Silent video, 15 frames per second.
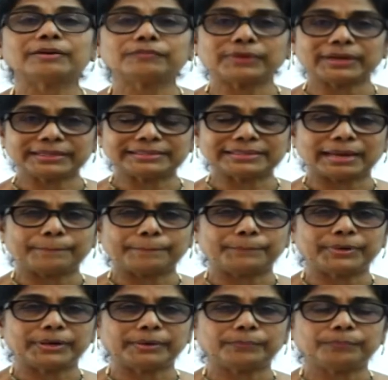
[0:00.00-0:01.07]
For
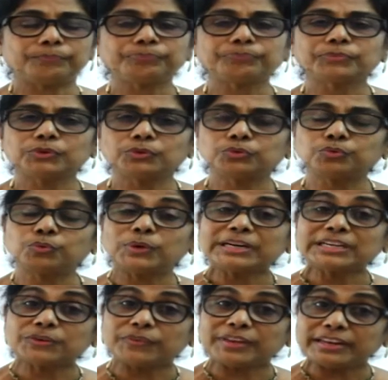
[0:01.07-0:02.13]
example, you
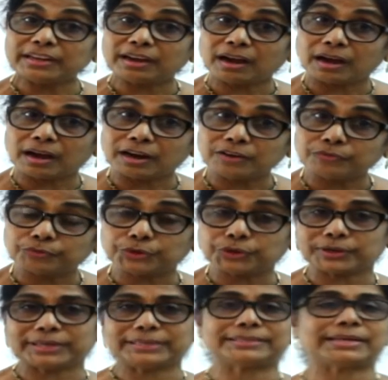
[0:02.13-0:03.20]
worked very hard for
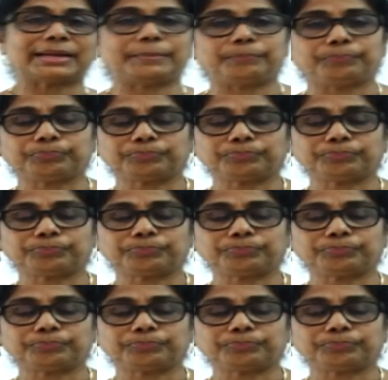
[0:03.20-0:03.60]
your exam,